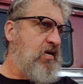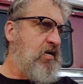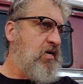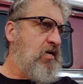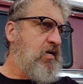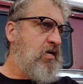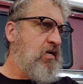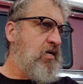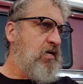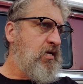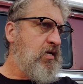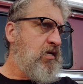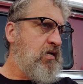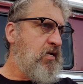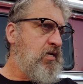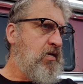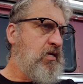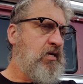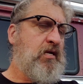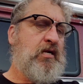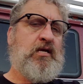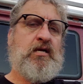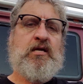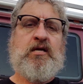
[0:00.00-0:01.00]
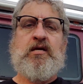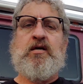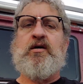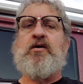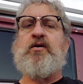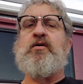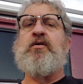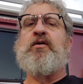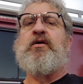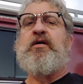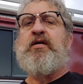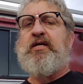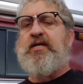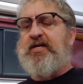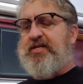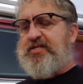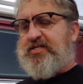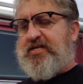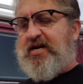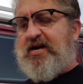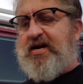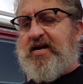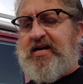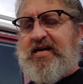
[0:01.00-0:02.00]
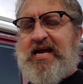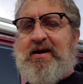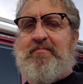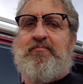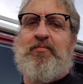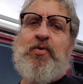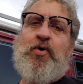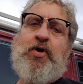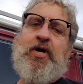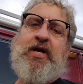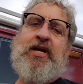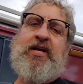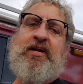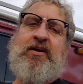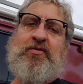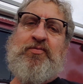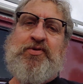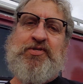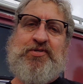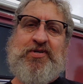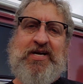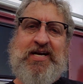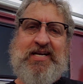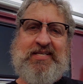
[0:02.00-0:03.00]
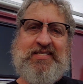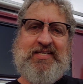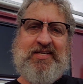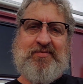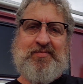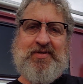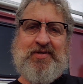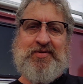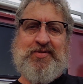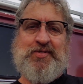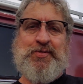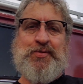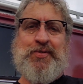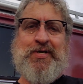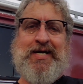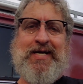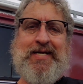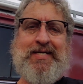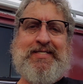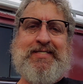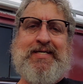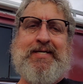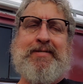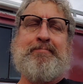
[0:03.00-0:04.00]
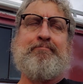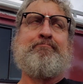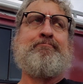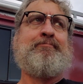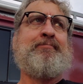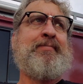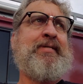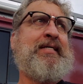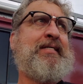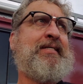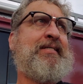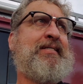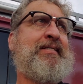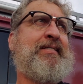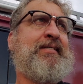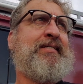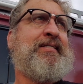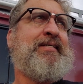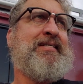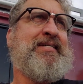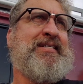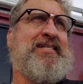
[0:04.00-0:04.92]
Is it 10? Oh, sorry. Captain Morgan here was trying to tell me it was quiet time.